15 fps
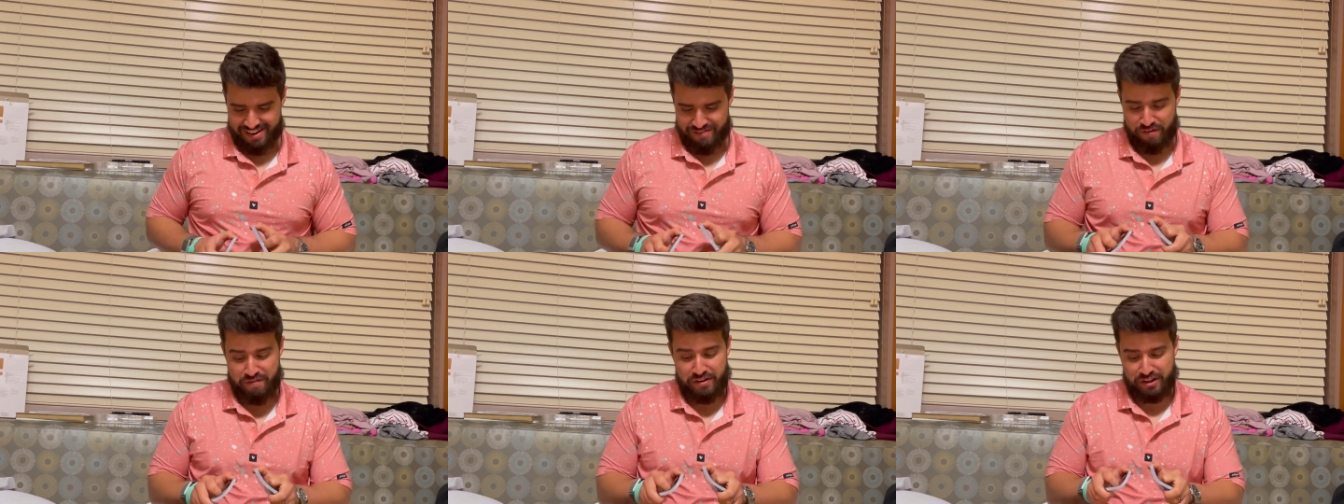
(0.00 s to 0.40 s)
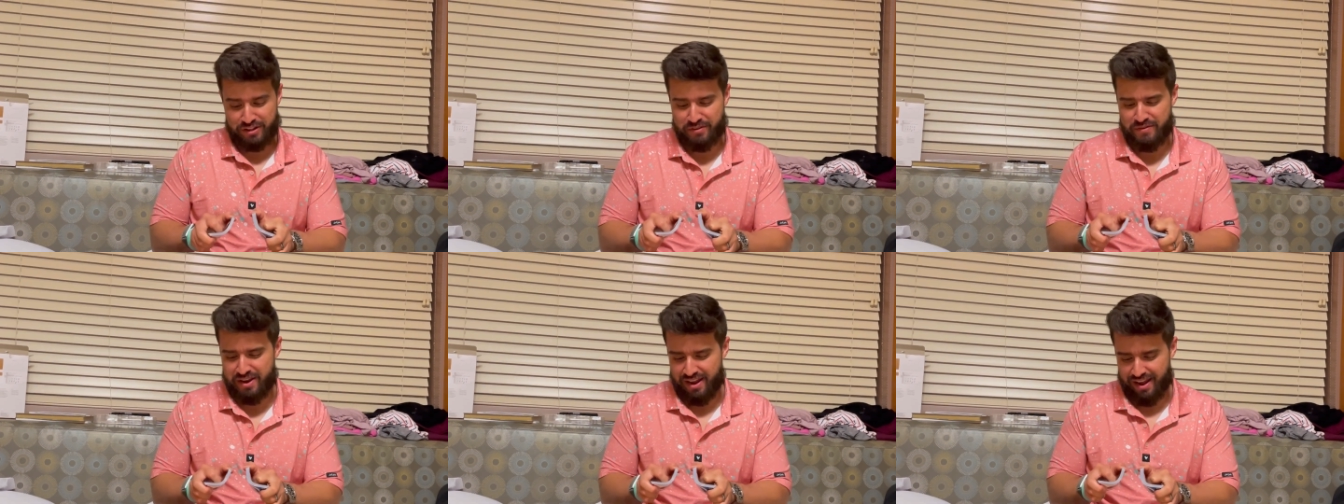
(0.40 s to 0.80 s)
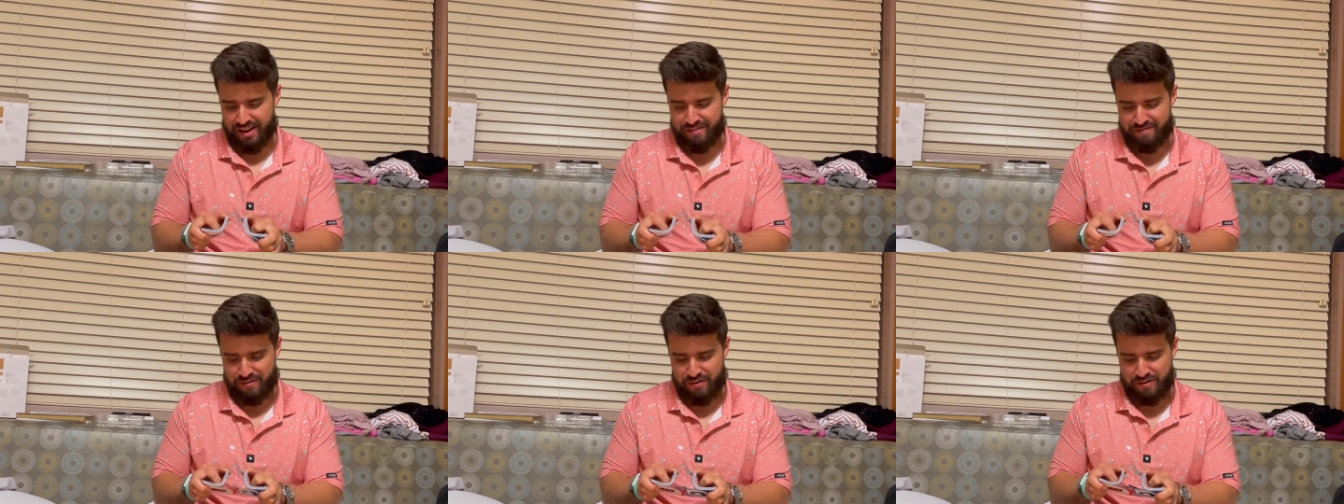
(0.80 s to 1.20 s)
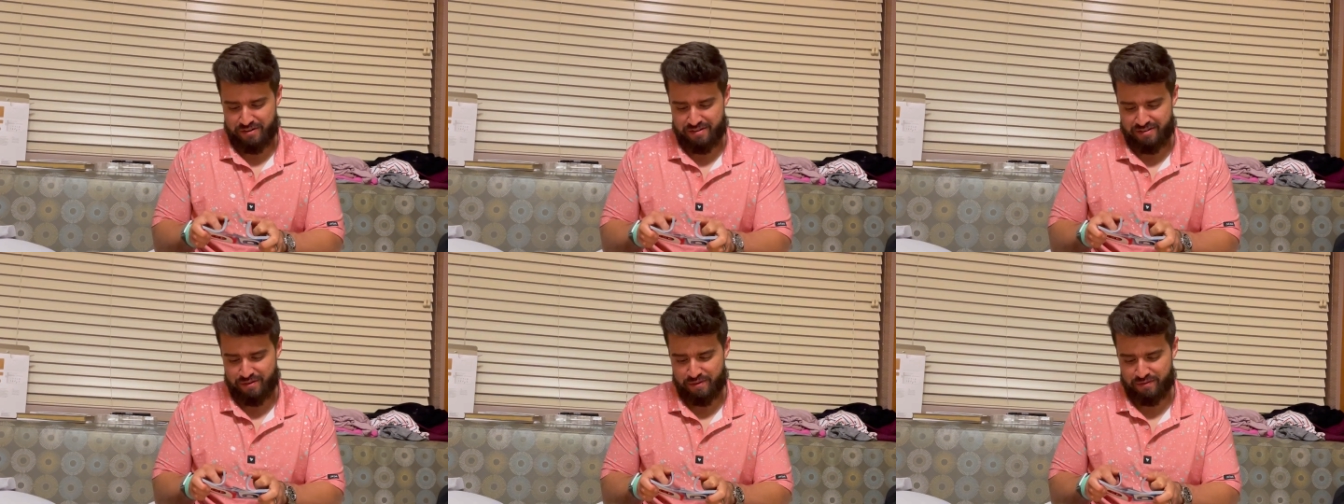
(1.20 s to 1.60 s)
for victory and
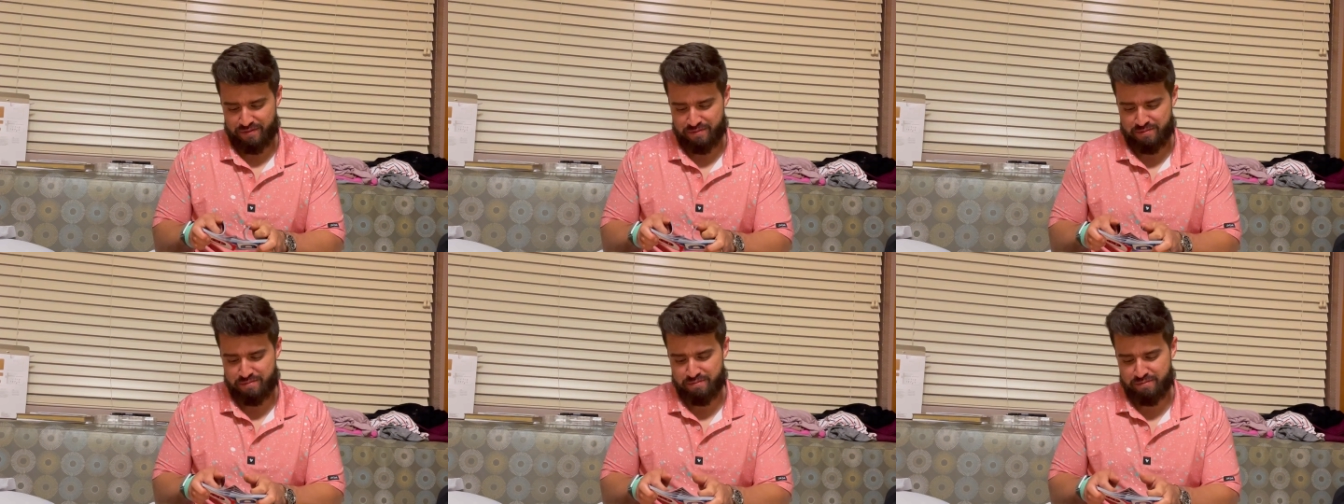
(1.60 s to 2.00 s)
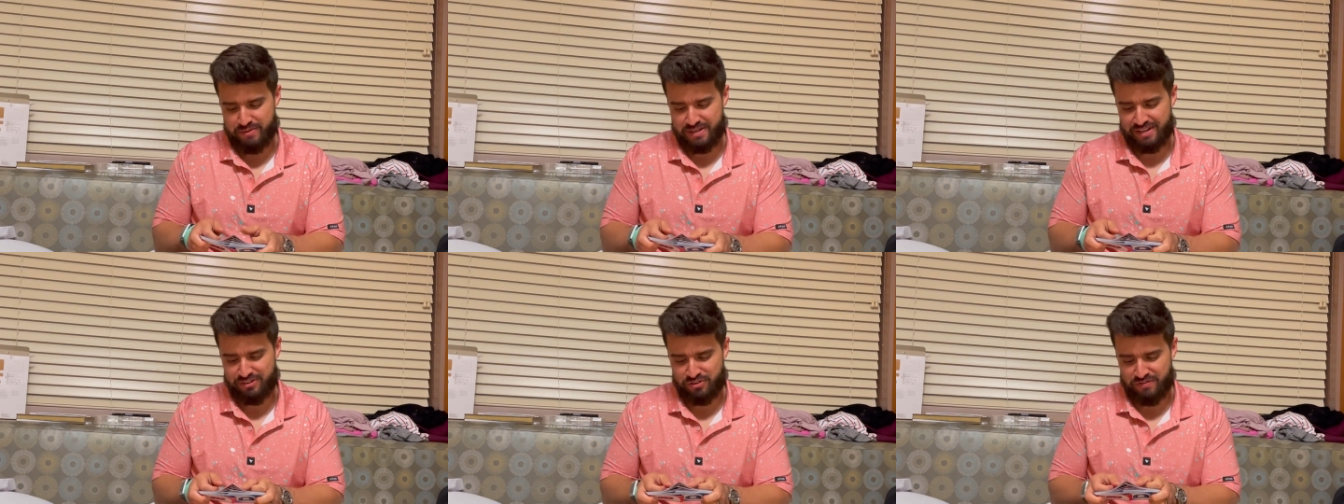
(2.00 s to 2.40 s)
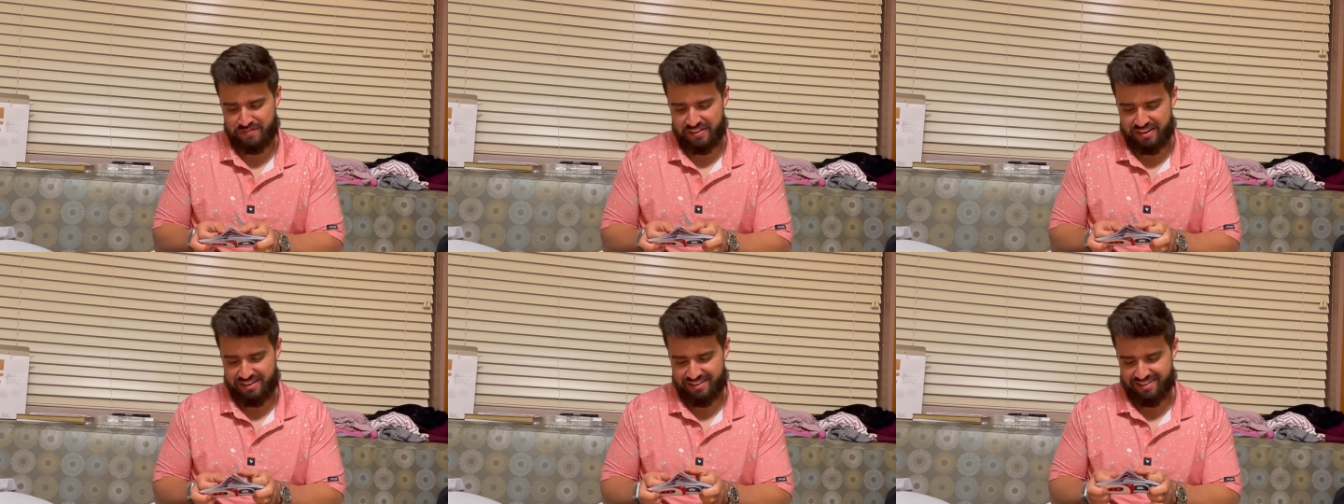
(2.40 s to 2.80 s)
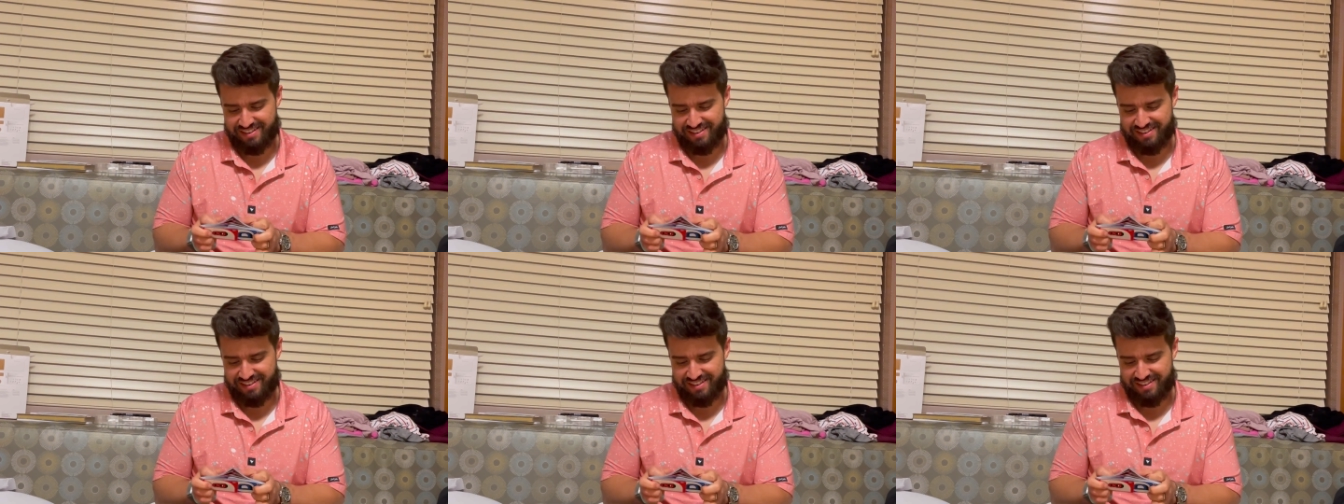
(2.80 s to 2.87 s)
for potential defeat.